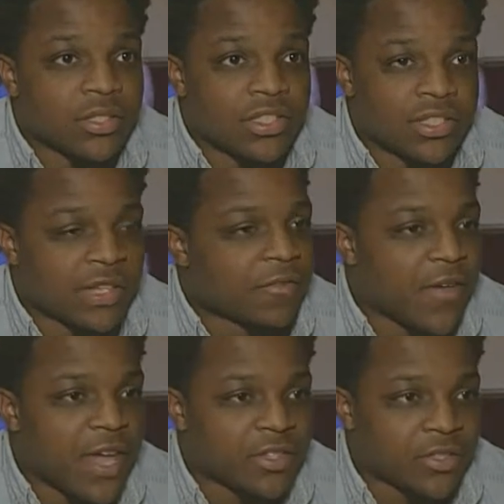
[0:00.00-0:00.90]
Just getting
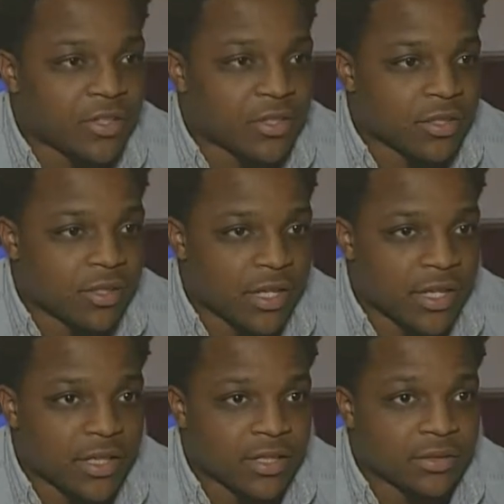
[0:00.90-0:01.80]
faster
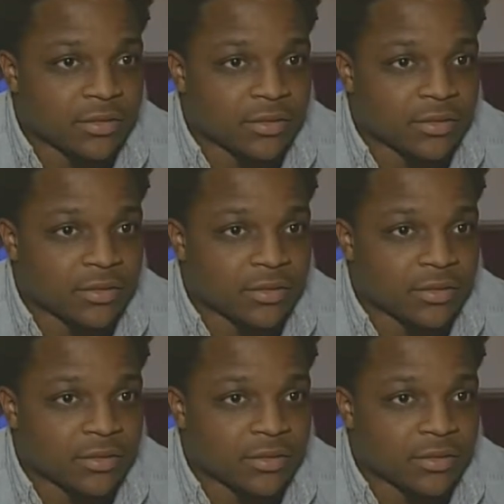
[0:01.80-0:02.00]
and